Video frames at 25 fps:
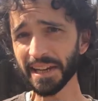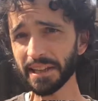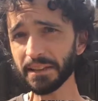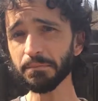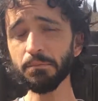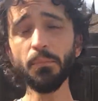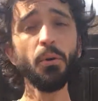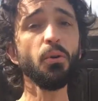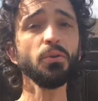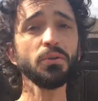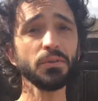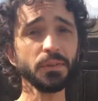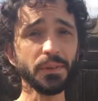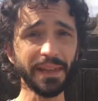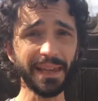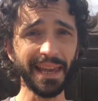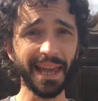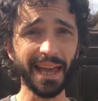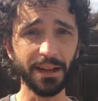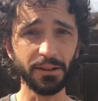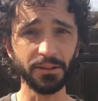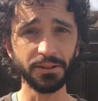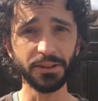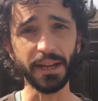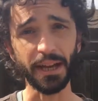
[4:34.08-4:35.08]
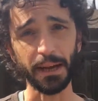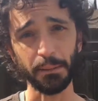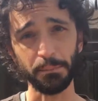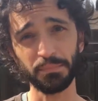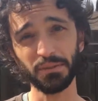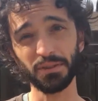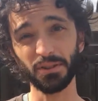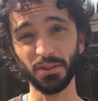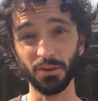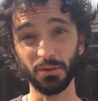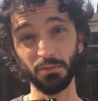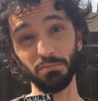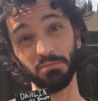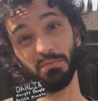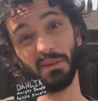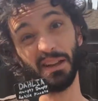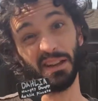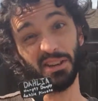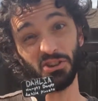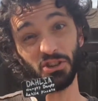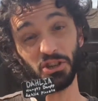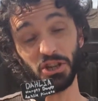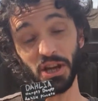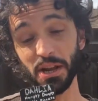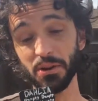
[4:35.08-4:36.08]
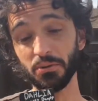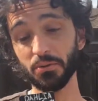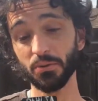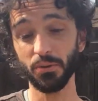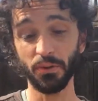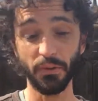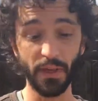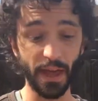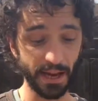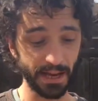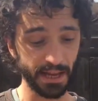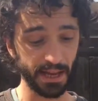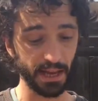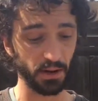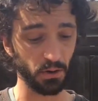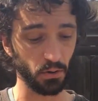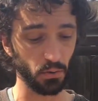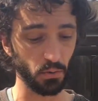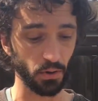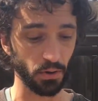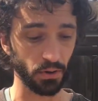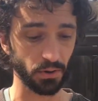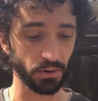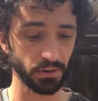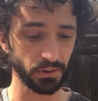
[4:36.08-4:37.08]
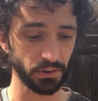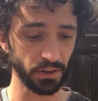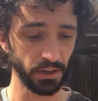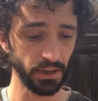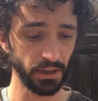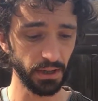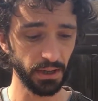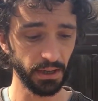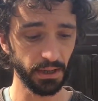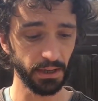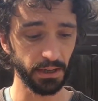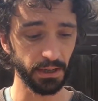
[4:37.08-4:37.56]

and it's mostly held up. So in general, that kind of works.